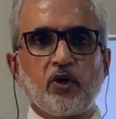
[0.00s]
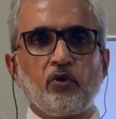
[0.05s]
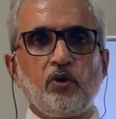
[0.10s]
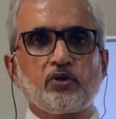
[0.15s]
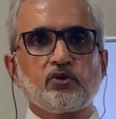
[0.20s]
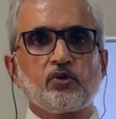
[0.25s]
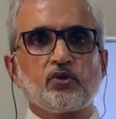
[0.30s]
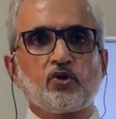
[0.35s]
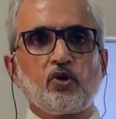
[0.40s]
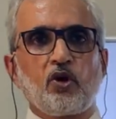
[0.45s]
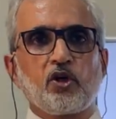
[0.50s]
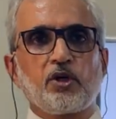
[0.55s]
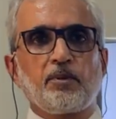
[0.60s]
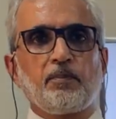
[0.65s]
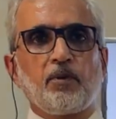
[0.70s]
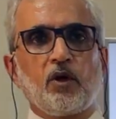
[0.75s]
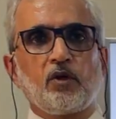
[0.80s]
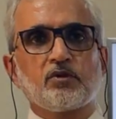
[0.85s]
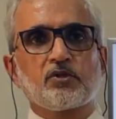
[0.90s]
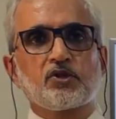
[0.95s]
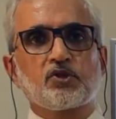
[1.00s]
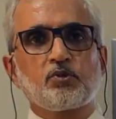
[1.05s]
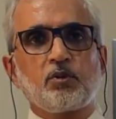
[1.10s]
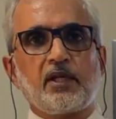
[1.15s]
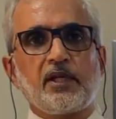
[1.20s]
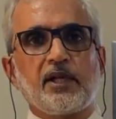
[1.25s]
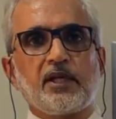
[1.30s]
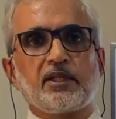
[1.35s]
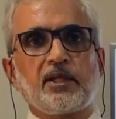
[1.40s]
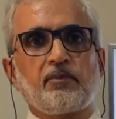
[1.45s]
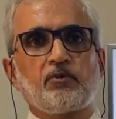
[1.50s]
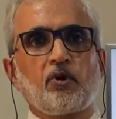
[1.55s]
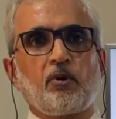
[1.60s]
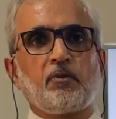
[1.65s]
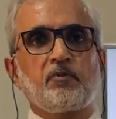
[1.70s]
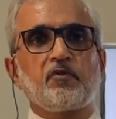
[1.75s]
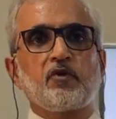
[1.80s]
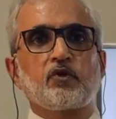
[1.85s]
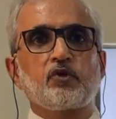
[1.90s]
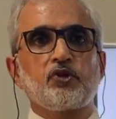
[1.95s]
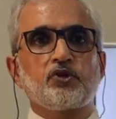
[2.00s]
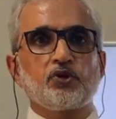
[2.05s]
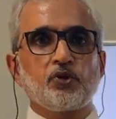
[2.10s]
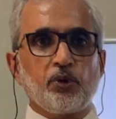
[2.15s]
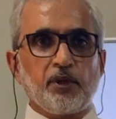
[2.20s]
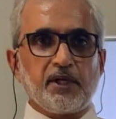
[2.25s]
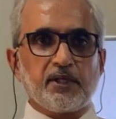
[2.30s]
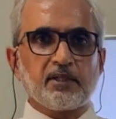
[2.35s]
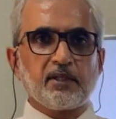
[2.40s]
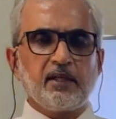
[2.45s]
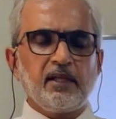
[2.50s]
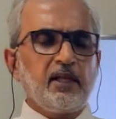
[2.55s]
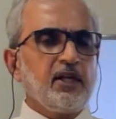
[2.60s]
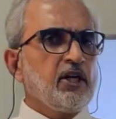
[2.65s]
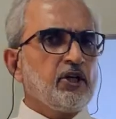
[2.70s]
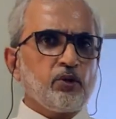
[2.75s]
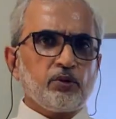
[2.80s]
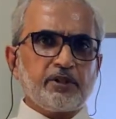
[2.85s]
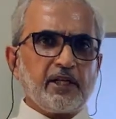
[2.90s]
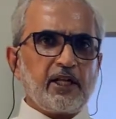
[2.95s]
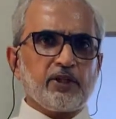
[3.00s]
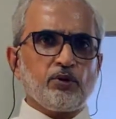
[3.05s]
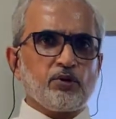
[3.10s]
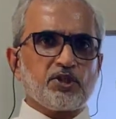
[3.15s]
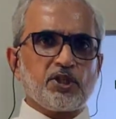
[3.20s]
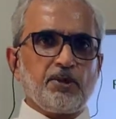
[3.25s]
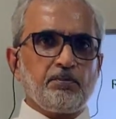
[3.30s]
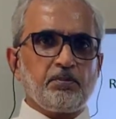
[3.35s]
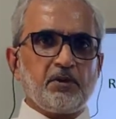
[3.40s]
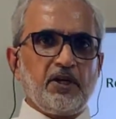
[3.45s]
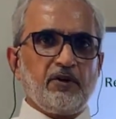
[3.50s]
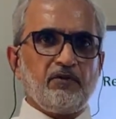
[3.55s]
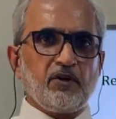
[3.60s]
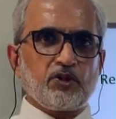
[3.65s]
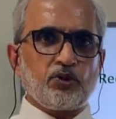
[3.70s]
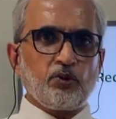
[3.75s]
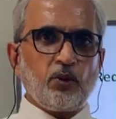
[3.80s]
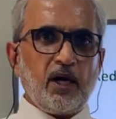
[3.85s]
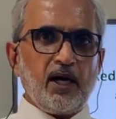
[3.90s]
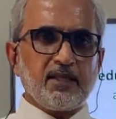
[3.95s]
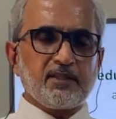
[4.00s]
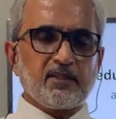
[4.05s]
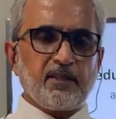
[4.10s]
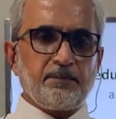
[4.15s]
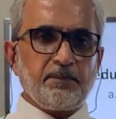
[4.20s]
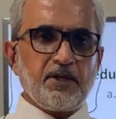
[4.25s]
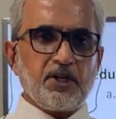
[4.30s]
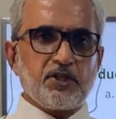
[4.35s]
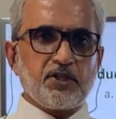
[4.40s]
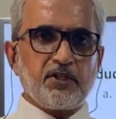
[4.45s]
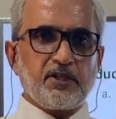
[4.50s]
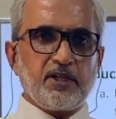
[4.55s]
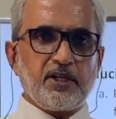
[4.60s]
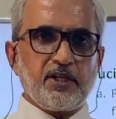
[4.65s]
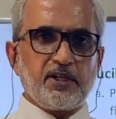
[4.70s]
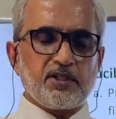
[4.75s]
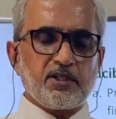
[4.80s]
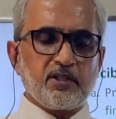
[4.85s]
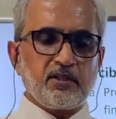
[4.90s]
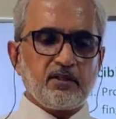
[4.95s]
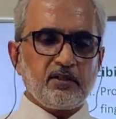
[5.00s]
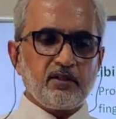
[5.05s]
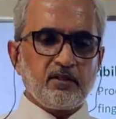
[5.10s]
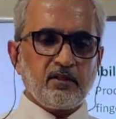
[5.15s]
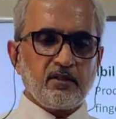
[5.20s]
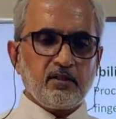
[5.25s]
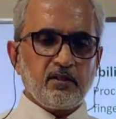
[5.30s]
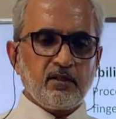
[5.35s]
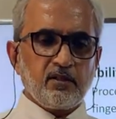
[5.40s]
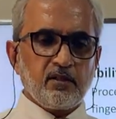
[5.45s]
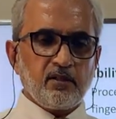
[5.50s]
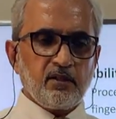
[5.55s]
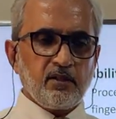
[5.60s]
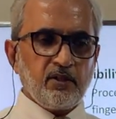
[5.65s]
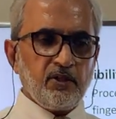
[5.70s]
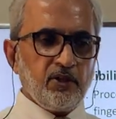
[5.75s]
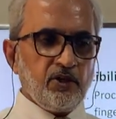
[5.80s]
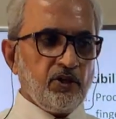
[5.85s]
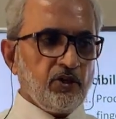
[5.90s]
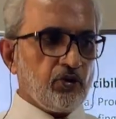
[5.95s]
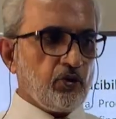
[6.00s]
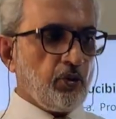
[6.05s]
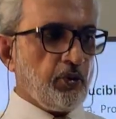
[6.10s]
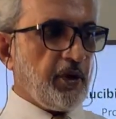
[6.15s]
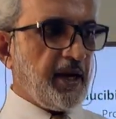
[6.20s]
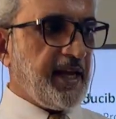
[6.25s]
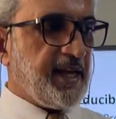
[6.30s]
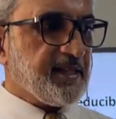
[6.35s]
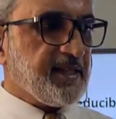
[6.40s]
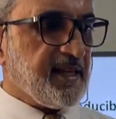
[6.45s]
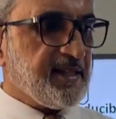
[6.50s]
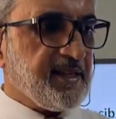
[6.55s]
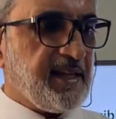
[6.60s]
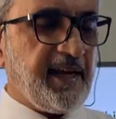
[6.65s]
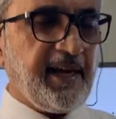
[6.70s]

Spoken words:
are going to talk about swelling in the abdomen, we are going to do it. To tell you simply, what you ask the patient is to raise his